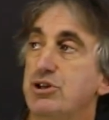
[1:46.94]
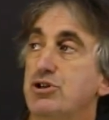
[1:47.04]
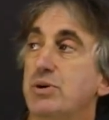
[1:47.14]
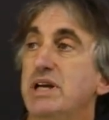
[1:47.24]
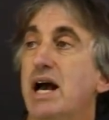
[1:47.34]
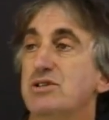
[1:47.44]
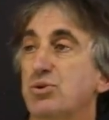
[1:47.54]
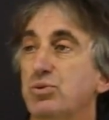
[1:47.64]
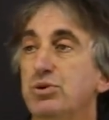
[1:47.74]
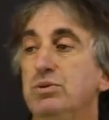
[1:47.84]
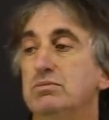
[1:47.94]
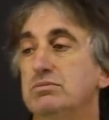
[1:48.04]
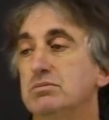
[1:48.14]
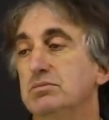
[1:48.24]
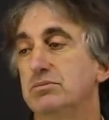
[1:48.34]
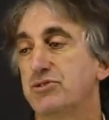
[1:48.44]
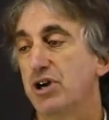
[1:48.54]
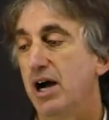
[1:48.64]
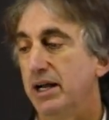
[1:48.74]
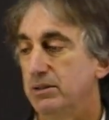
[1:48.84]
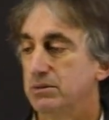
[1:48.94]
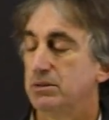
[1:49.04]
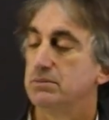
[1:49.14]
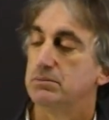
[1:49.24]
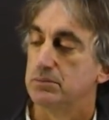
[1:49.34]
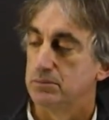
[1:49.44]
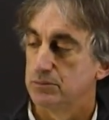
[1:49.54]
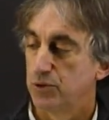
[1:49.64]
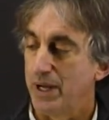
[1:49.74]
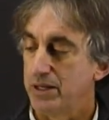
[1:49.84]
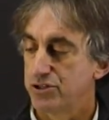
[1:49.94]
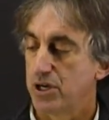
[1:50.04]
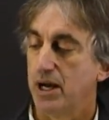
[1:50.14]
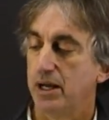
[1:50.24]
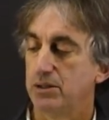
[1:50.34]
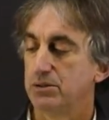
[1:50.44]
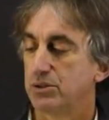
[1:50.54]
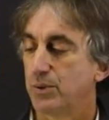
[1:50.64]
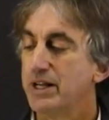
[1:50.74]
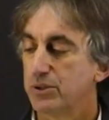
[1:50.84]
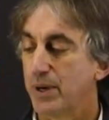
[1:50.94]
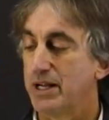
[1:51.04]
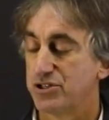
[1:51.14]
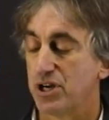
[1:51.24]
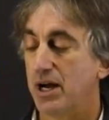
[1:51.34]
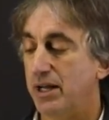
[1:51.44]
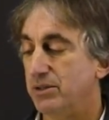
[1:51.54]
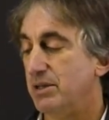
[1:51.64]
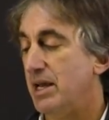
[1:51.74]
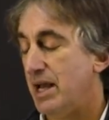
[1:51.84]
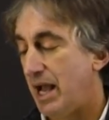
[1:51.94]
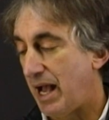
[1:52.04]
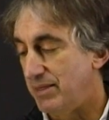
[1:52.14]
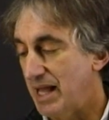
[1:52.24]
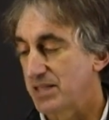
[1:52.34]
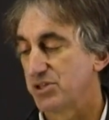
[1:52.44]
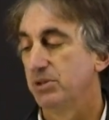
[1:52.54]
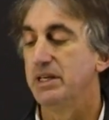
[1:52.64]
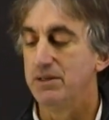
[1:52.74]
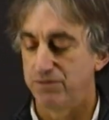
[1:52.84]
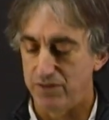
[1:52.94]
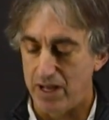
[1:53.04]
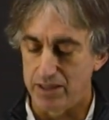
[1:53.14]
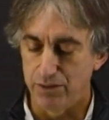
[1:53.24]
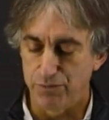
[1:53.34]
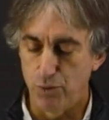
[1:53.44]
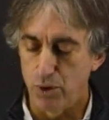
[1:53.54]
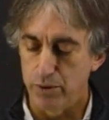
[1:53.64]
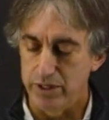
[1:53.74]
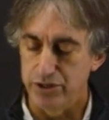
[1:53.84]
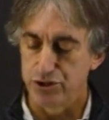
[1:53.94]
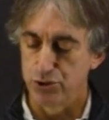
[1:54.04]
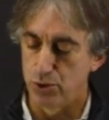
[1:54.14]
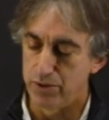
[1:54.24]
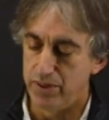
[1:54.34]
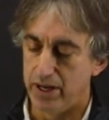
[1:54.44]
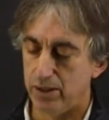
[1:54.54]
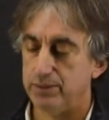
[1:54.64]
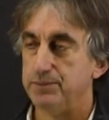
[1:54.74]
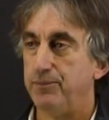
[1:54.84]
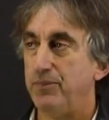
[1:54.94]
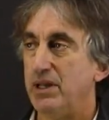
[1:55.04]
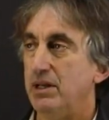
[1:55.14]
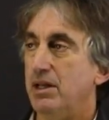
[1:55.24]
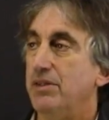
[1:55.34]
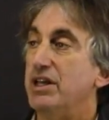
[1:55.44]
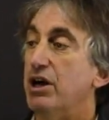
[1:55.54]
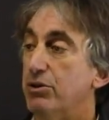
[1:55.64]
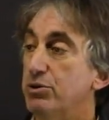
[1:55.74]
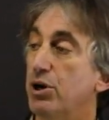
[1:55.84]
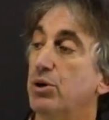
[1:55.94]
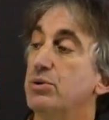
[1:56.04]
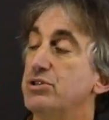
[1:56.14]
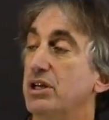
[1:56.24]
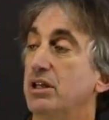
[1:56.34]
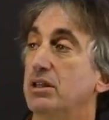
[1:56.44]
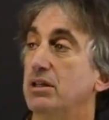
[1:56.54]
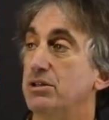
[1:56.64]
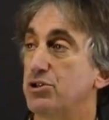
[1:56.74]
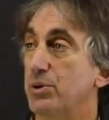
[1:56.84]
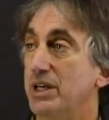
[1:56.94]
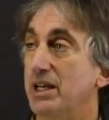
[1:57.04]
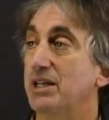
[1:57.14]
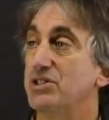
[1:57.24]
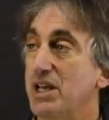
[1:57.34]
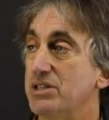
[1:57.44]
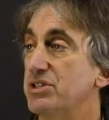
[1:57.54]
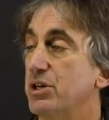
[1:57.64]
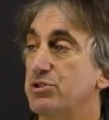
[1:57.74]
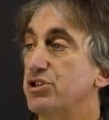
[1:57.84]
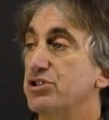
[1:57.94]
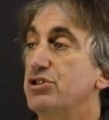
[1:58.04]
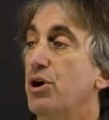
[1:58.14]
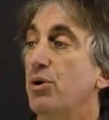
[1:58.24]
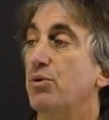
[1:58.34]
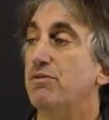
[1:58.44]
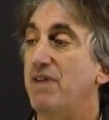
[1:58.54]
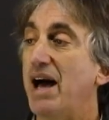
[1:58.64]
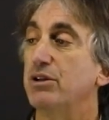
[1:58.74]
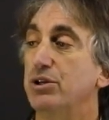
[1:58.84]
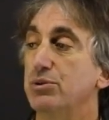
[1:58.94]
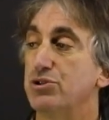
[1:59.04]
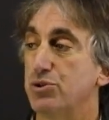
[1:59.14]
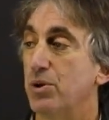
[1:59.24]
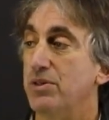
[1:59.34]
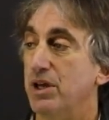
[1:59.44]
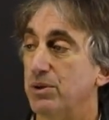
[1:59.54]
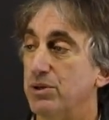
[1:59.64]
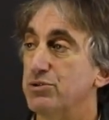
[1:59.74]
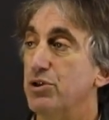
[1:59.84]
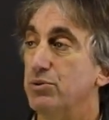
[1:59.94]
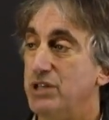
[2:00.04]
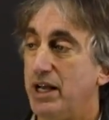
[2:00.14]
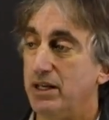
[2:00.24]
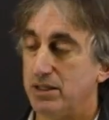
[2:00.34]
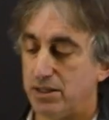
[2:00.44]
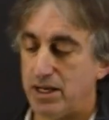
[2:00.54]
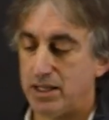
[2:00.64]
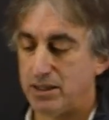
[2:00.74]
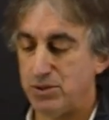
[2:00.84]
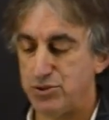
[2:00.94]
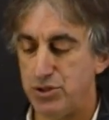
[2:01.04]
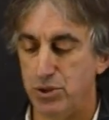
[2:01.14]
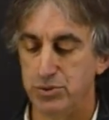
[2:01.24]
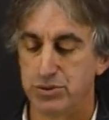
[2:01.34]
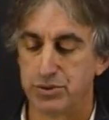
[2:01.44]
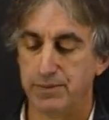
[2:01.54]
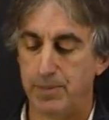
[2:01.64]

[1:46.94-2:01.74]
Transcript: the tree has a root, child, grandchild, great-grandchild, and that's a leaf, and the 4 is stored there. The other nodes in the tree exist. There's just no value stored there. There's no data at those nodes.